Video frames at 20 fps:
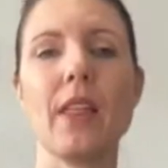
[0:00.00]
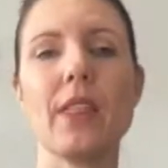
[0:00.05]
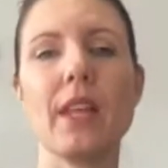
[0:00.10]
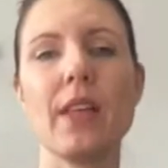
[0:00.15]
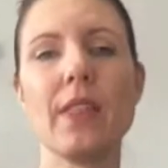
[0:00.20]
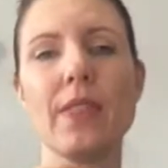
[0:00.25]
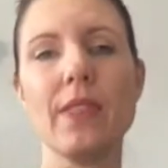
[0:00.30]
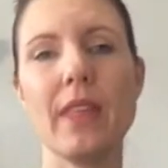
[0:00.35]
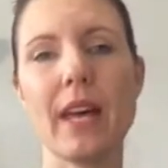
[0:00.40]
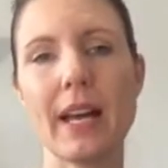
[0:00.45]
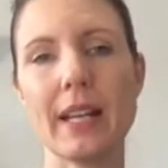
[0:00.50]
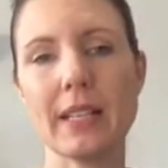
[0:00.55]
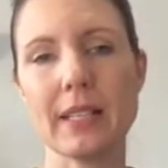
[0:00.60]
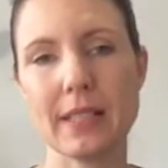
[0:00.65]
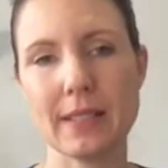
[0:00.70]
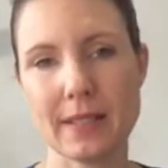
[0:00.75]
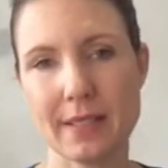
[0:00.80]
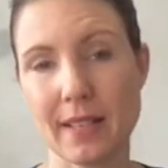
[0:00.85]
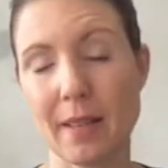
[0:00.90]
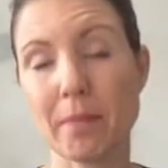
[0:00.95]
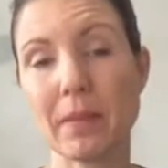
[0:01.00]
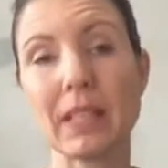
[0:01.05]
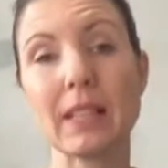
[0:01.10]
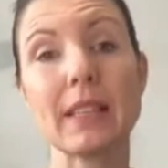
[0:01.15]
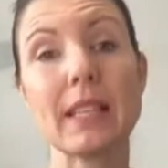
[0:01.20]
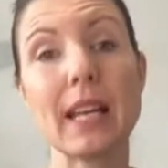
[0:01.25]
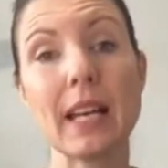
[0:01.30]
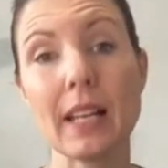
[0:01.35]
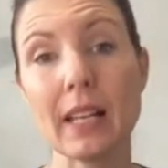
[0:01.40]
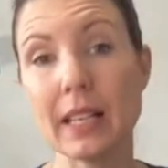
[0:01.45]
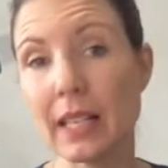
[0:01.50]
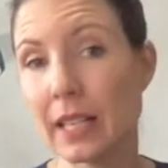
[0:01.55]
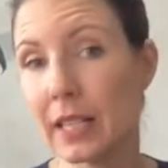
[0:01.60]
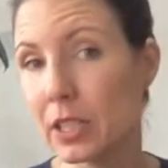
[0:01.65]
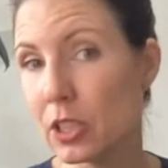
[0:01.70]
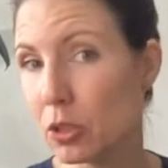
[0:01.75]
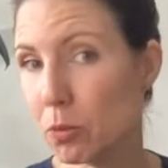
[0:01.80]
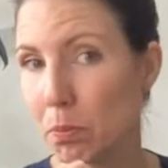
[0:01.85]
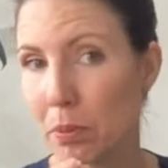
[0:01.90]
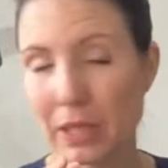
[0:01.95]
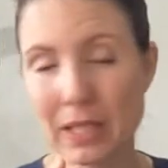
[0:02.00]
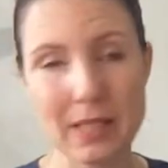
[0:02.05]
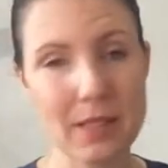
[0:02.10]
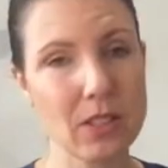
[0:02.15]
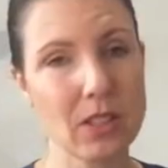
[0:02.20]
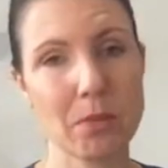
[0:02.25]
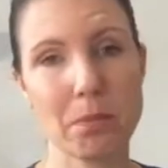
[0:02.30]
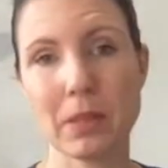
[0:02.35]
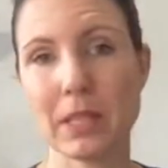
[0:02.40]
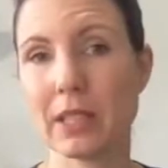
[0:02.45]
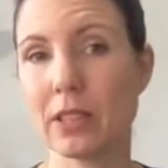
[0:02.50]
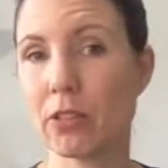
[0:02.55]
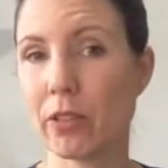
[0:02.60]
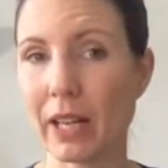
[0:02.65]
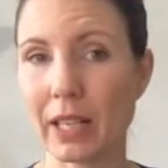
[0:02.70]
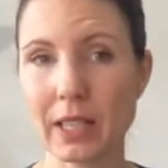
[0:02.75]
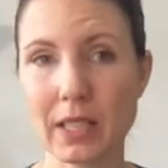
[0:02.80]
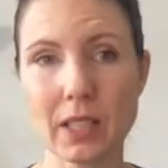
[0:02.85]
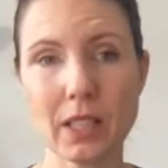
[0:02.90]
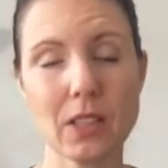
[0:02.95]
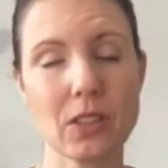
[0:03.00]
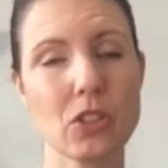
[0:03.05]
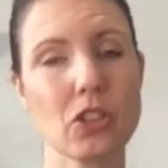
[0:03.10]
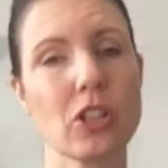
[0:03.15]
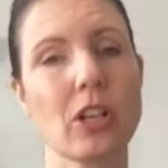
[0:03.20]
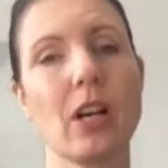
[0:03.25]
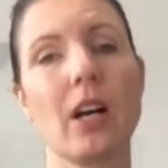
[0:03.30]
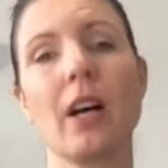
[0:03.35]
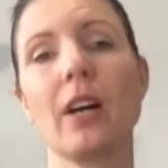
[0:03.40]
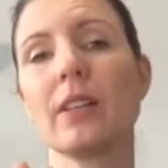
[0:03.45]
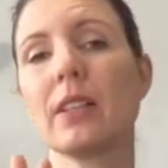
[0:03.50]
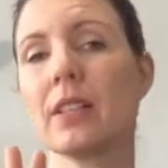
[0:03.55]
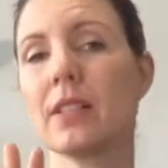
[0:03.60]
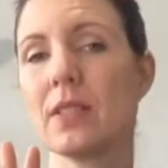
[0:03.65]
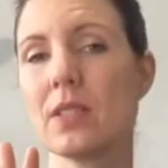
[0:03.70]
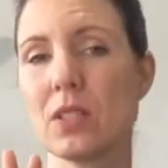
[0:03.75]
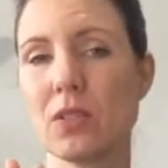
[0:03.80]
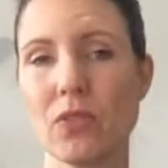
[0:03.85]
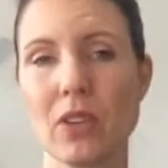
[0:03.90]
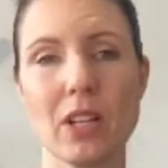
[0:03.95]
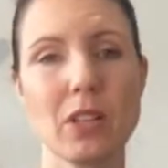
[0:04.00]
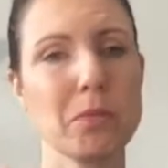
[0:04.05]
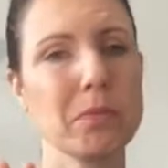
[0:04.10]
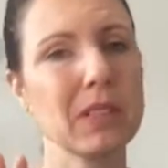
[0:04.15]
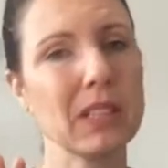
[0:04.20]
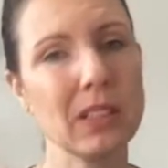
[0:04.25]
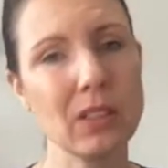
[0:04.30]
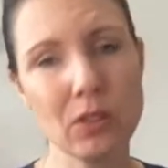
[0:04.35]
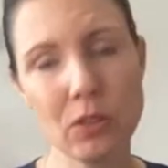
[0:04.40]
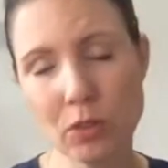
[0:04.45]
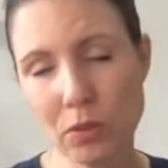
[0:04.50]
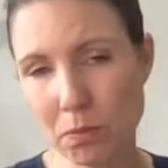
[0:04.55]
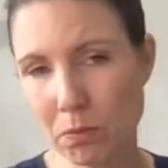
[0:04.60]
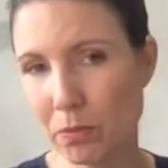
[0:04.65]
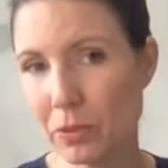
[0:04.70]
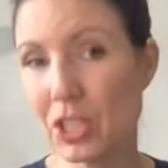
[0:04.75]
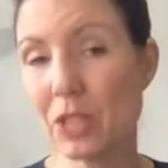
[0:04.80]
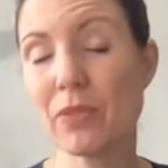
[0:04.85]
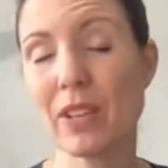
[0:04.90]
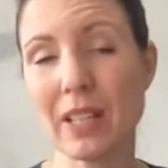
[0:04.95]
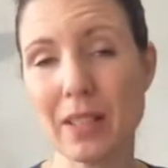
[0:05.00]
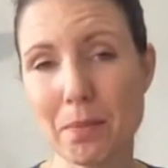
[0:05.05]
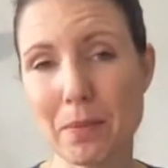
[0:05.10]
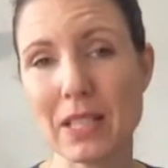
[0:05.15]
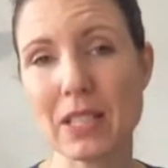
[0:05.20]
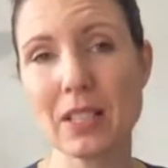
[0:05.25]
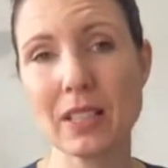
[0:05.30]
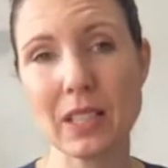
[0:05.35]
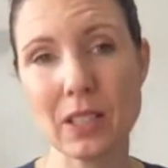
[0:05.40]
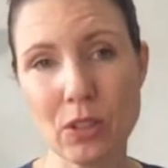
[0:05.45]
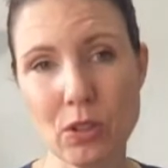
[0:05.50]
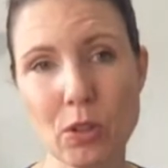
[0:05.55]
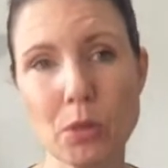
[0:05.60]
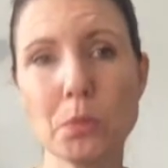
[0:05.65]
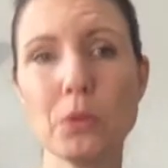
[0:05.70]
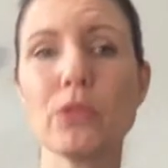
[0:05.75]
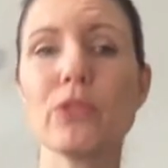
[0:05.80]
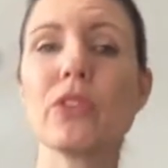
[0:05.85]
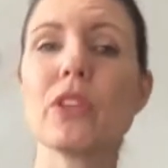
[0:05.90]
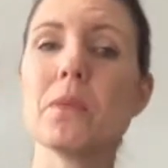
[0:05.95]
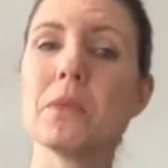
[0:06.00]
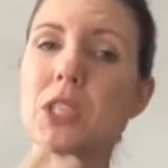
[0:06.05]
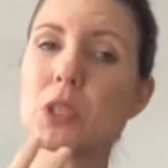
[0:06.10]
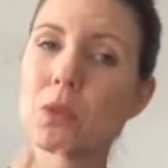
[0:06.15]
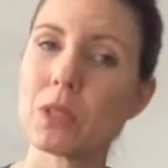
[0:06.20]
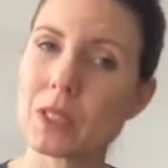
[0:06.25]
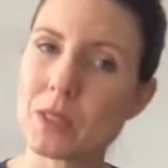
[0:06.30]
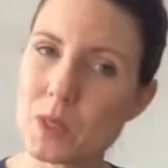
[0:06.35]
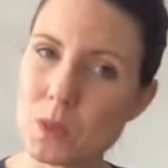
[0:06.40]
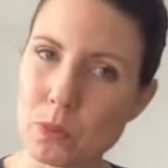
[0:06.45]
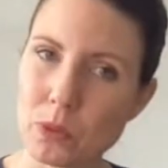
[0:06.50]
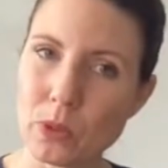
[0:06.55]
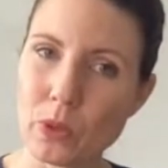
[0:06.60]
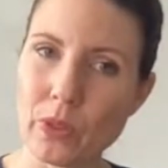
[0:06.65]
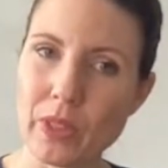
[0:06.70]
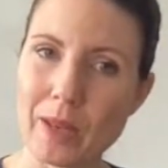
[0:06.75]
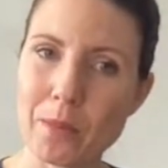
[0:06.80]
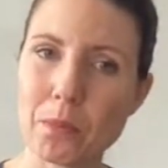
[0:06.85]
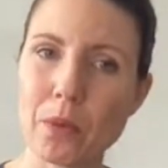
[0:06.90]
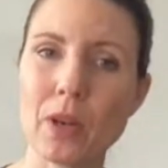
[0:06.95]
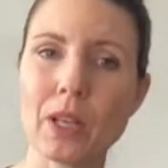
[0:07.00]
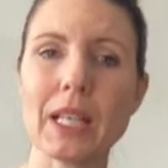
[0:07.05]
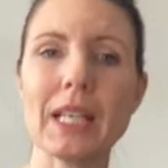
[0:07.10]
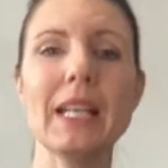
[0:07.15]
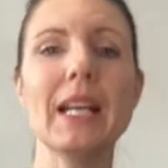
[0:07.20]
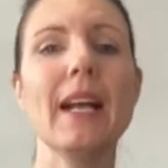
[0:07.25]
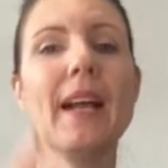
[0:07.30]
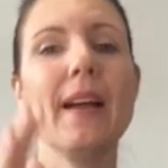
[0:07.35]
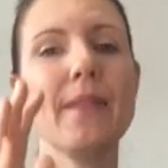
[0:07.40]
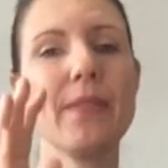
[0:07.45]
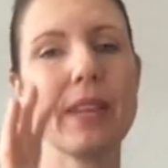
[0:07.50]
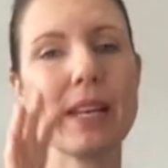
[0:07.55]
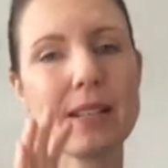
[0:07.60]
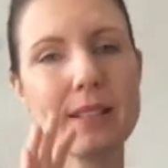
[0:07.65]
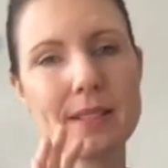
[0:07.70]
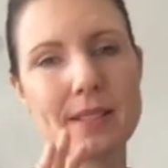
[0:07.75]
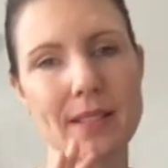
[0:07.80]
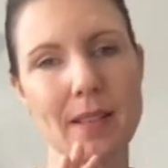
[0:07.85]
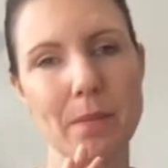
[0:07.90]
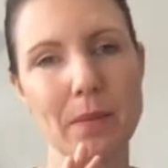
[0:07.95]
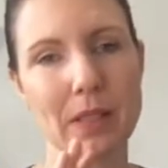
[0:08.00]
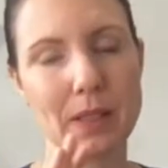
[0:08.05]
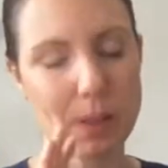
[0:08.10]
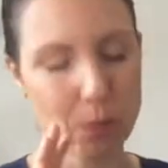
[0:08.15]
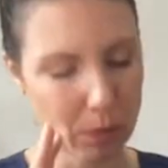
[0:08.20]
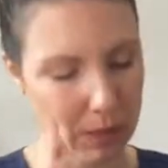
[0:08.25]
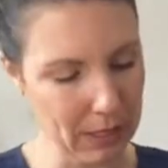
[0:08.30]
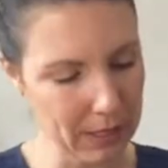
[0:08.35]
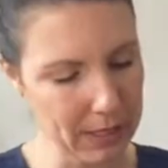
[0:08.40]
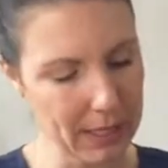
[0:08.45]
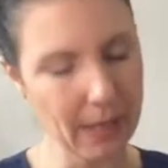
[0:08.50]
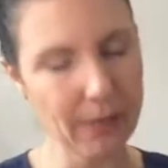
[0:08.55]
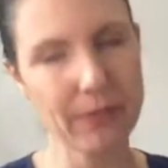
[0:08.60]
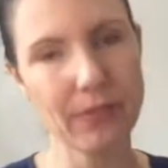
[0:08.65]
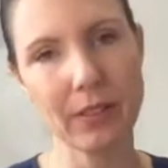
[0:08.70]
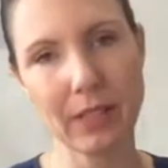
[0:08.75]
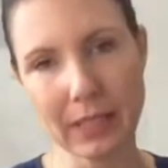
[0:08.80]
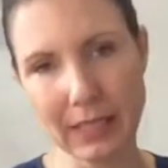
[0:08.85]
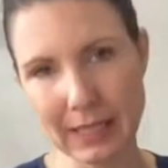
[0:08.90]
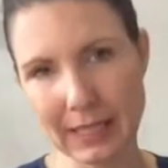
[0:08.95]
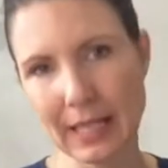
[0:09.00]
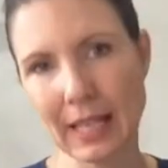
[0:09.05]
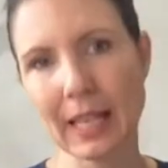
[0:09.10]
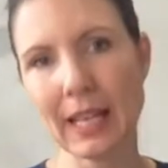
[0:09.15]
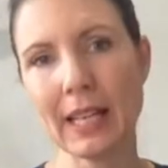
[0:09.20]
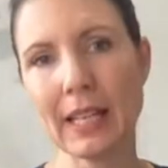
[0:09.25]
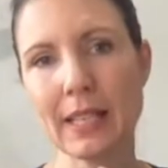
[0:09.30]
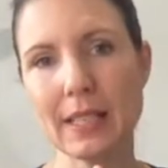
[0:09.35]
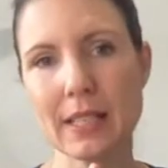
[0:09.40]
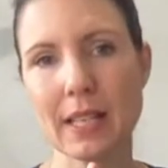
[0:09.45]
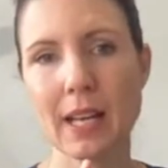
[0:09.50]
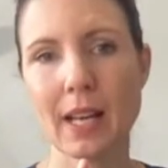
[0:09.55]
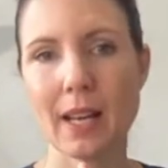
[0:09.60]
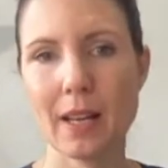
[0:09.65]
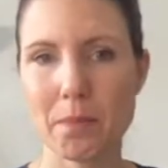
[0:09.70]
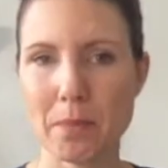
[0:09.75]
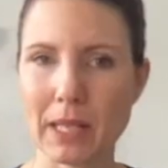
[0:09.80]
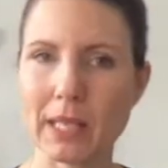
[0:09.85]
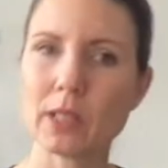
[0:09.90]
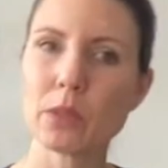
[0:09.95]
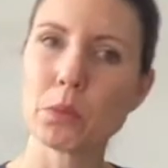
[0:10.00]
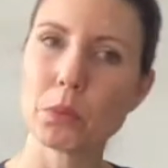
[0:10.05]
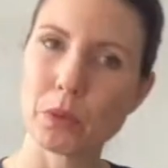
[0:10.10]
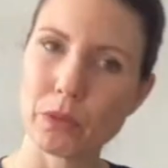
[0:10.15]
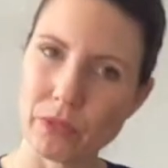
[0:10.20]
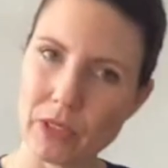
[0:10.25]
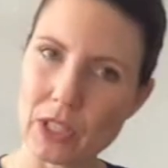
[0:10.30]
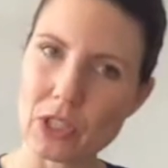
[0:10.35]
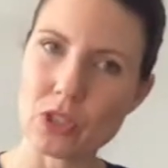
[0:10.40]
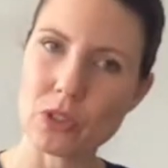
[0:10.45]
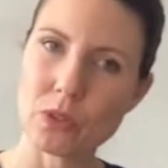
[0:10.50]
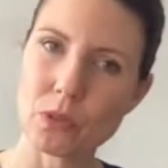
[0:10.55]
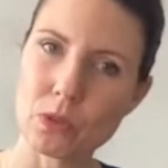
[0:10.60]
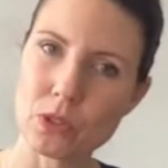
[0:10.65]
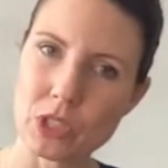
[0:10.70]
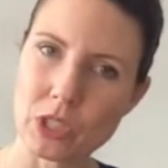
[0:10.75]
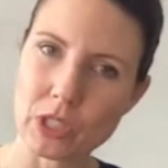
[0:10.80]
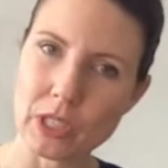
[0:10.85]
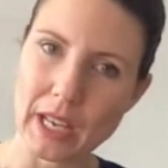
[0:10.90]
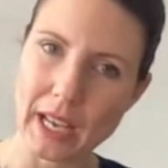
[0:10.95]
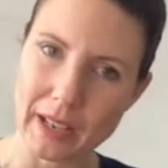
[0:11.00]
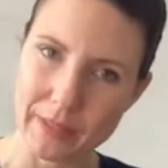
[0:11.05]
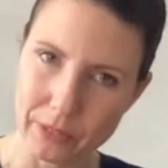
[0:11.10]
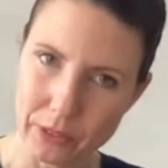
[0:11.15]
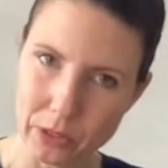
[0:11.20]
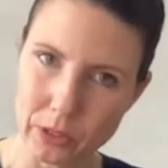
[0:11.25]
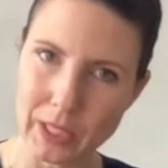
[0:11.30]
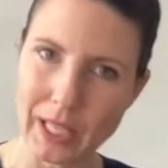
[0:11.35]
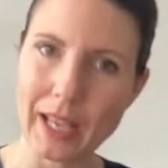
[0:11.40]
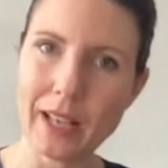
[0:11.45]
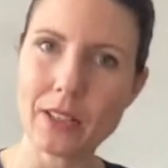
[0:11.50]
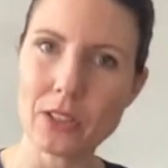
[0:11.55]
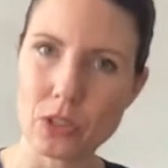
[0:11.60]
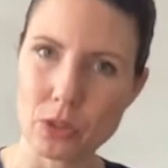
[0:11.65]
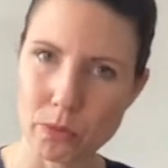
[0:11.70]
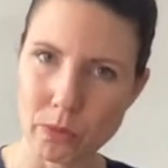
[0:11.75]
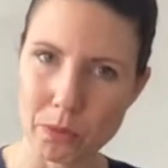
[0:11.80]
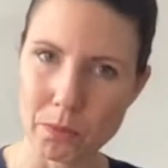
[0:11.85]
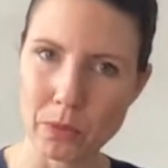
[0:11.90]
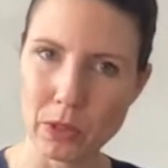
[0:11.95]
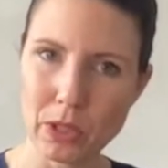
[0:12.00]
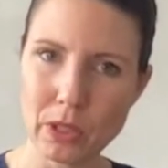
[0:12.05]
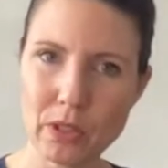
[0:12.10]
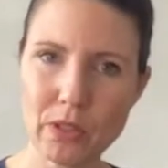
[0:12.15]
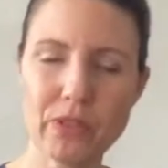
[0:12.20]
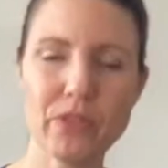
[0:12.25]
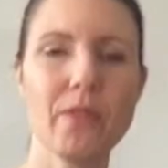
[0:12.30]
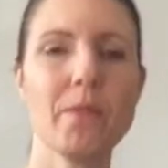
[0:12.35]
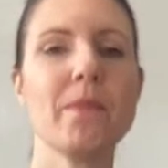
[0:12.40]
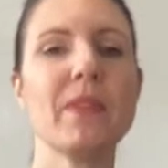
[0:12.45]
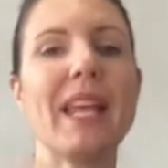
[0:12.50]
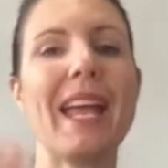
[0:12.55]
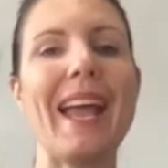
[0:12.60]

That is something that, please don't be cranky at your child. It is developmentally normal for them to explore their body. That is something that we definitely need a medical professional to have a look at, to remove.